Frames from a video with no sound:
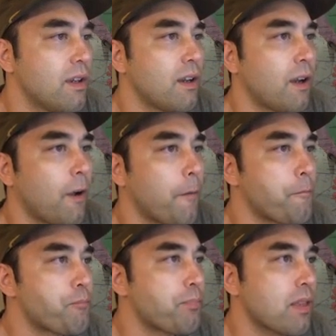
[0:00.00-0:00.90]

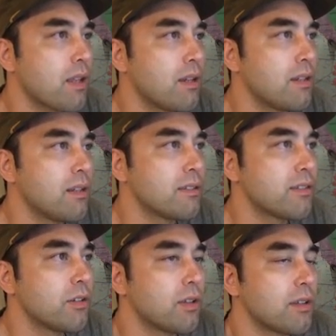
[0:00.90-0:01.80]
Um,
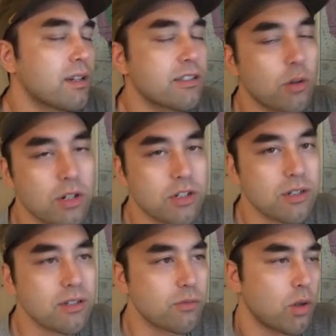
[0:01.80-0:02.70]
so the next question
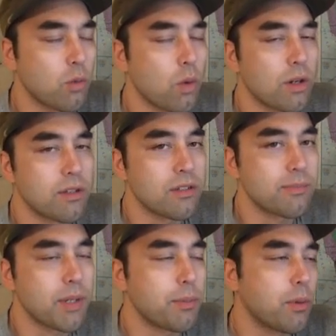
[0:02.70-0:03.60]
is, well, where did
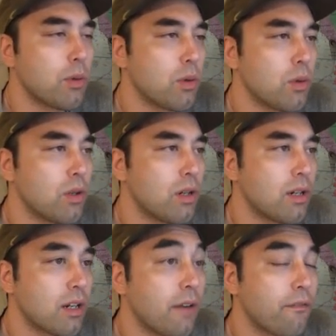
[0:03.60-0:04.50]
these people
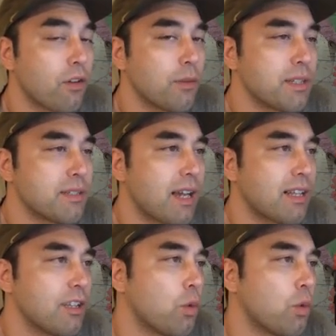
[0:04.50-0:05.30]
uh, come from exactly?